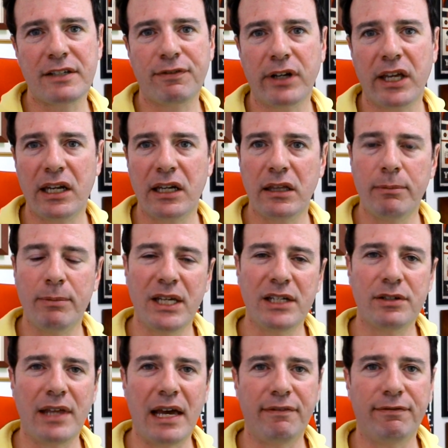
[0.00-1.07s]
for getting them
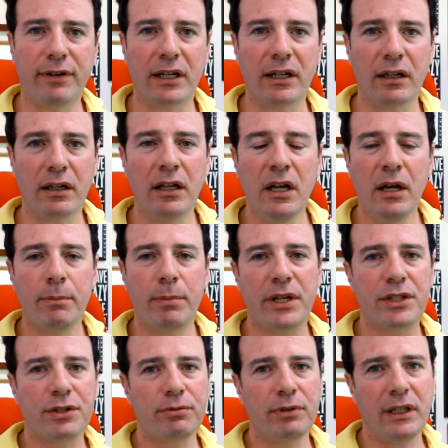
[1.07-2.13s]
into that funnel, but
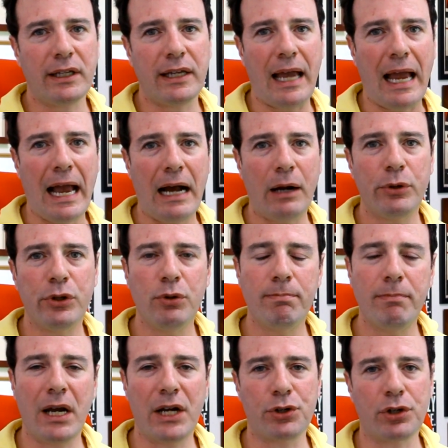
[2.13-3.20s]
it's really how do you
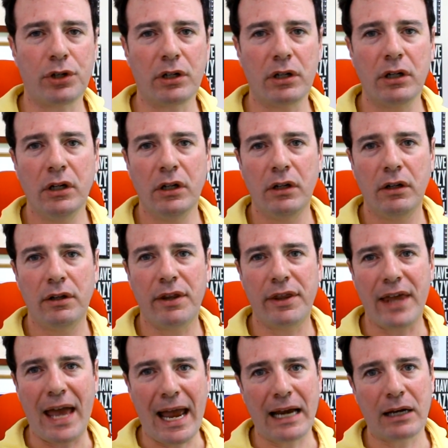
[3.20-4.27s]
measure
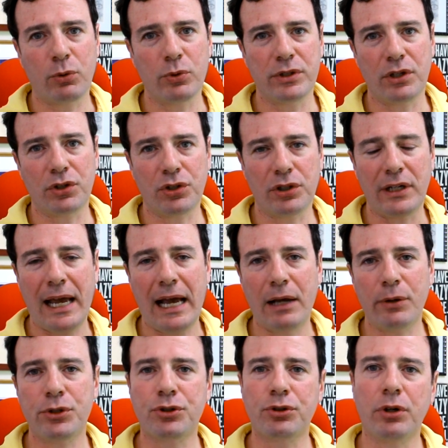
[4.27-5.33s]
the acquisition?
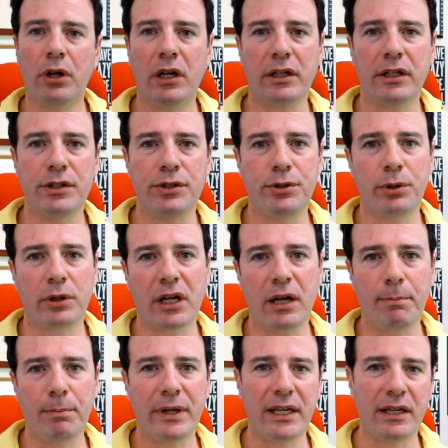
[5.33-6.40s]
How strong is your
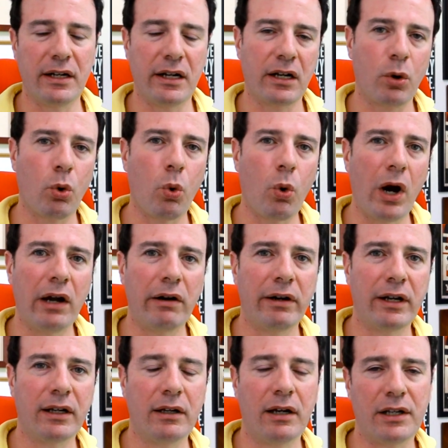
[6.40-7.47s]
company at
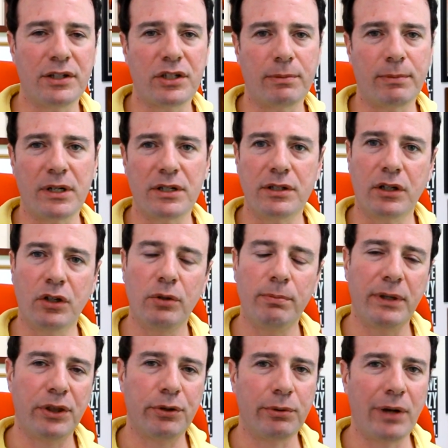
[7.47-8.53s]
acquiring customers? It could
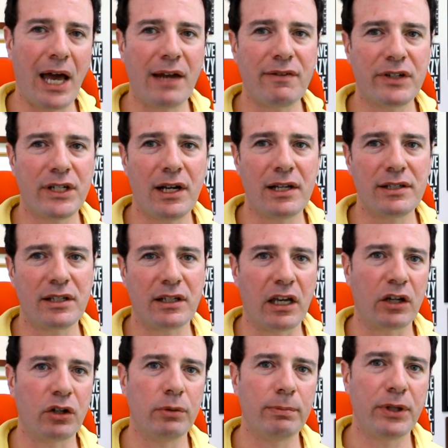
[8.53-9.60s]
be through advertising,
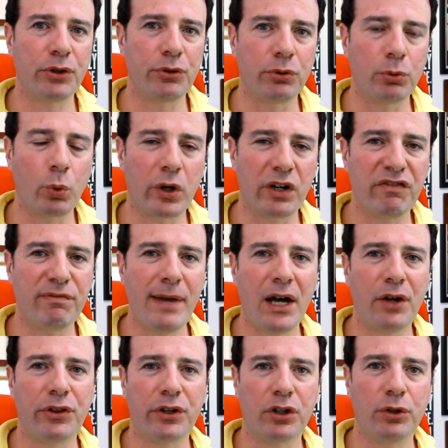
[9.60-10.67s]
it could be through word of
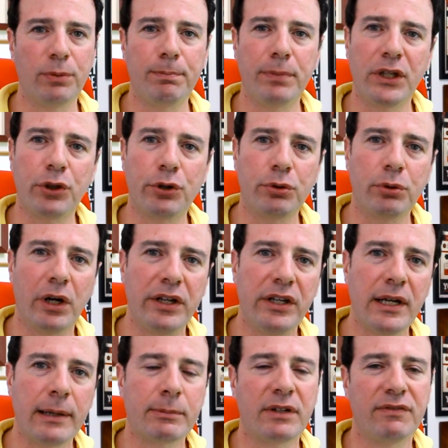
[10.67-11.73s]
mouth, it could be through a
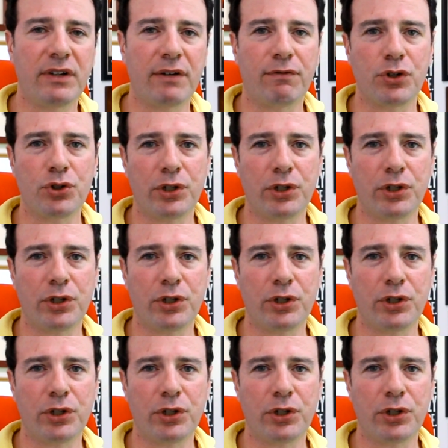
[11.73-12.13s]
number of different